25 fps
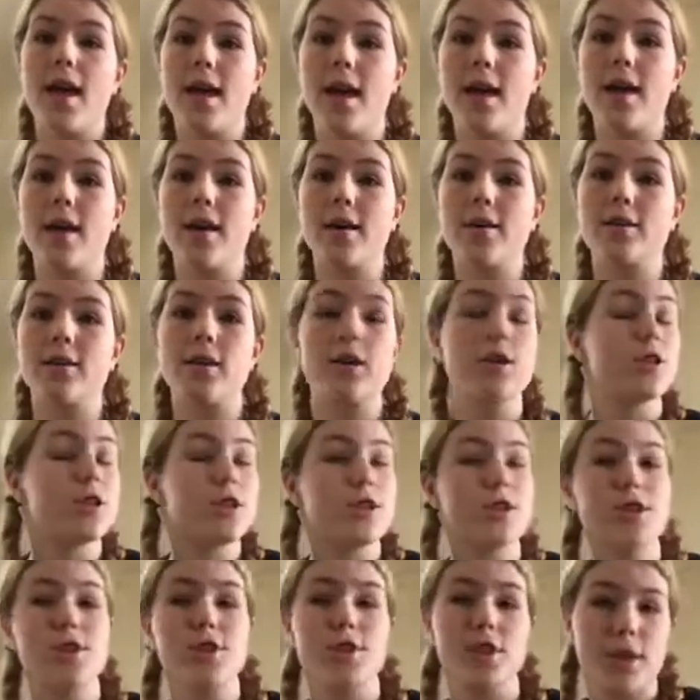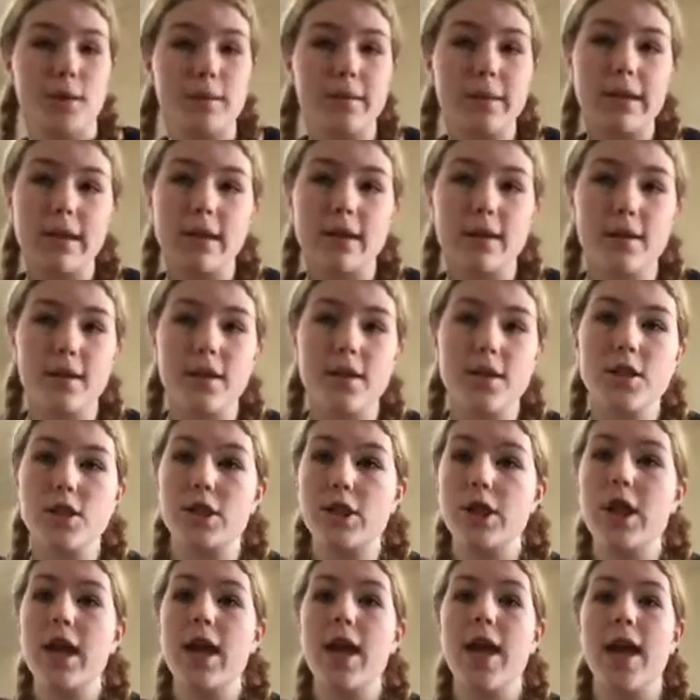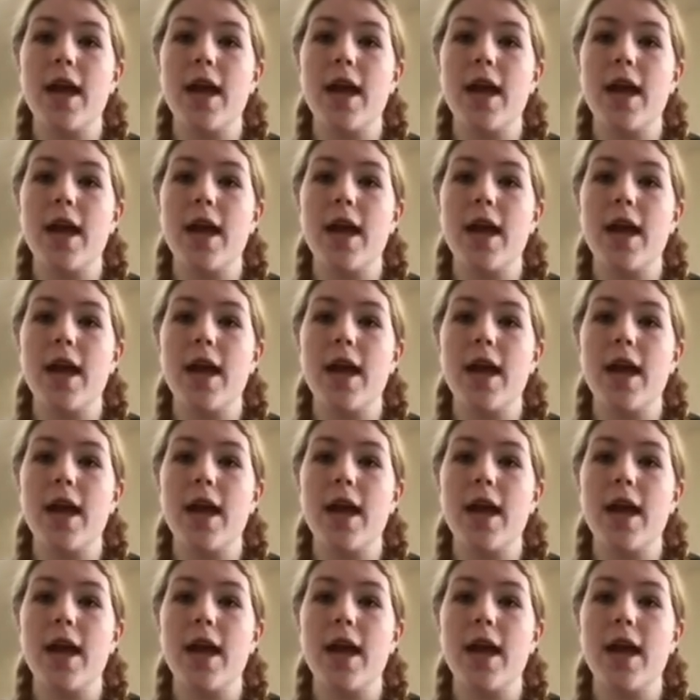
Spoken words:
and just share my knowledge